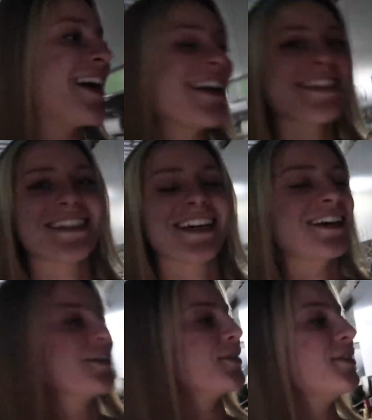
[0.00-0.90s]
yeah,
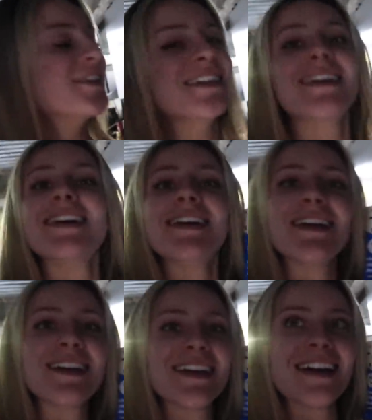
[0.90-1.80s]
so.
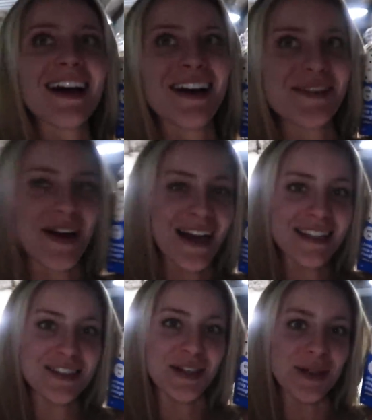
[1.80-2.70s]
um,
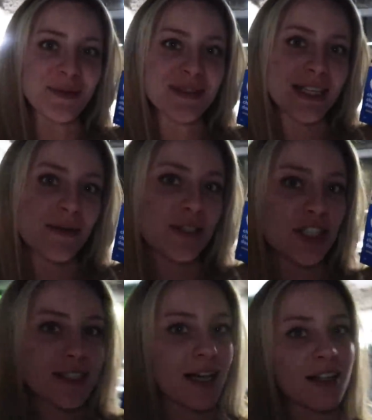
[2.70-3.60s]
ice cream
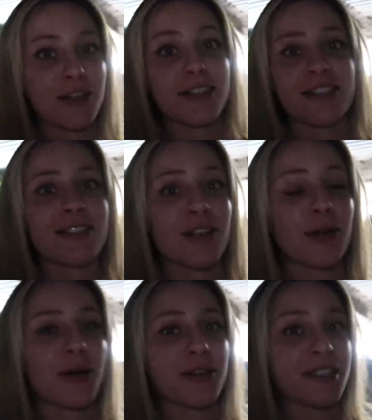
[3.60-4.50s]
sandwiches. I look
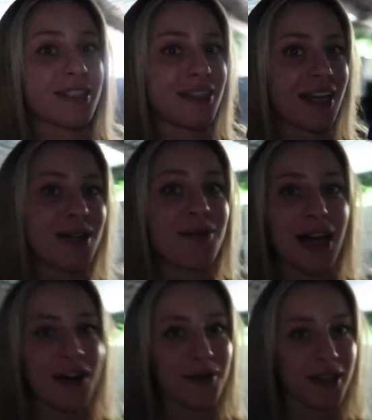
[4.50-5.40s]
so gross in this lighting, but
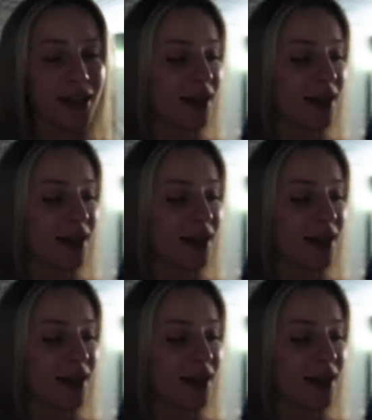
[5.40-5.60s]
I don't really